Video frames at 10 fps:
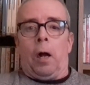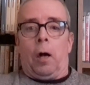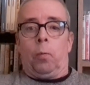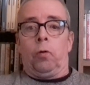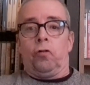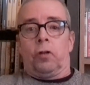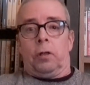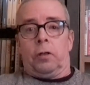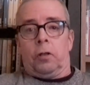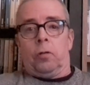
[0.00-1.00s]
I was going
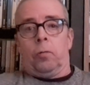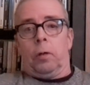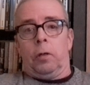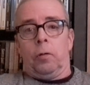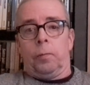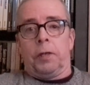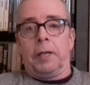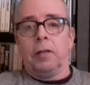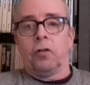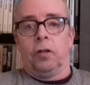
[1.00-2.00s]
to do an
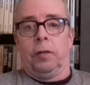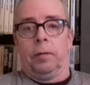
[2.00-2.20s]
update